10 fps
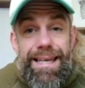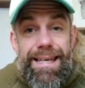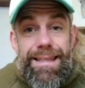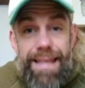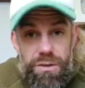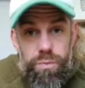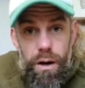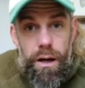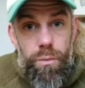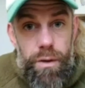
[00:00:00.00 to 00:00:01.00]
That's
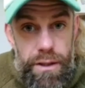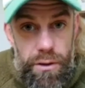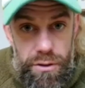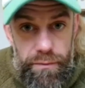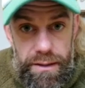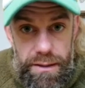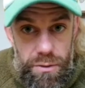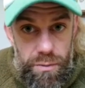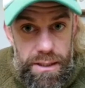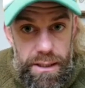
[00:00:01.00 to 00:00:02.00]
why with the Oxygen
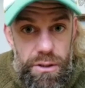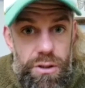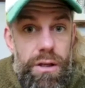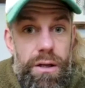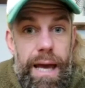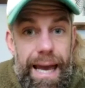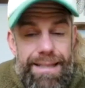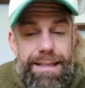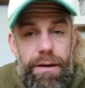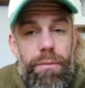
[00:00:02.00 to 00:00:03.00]
Advantage we teach
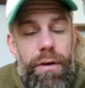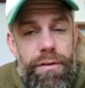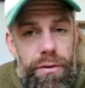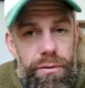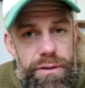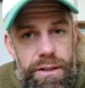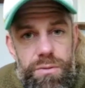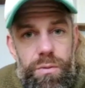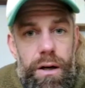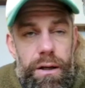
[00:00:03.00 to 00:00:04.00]
exhale breath holds, and
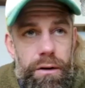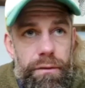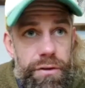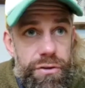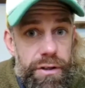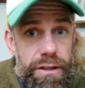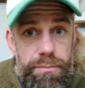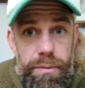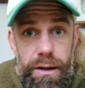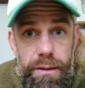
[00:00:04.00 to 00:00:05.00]
it's why a lot of the studies
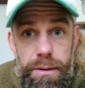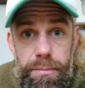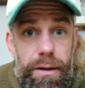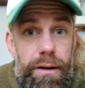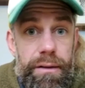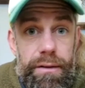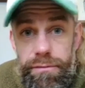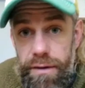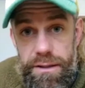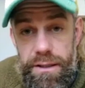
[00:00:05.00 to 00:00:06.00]
by people like the
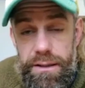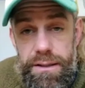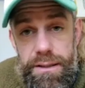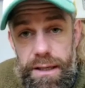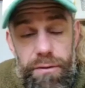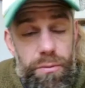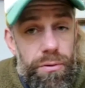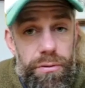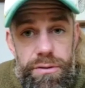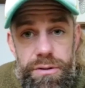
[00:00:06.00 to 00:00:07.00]
French scientist Xavier
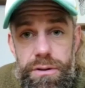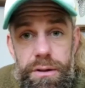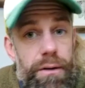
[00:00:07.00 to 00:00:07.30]
Warren's,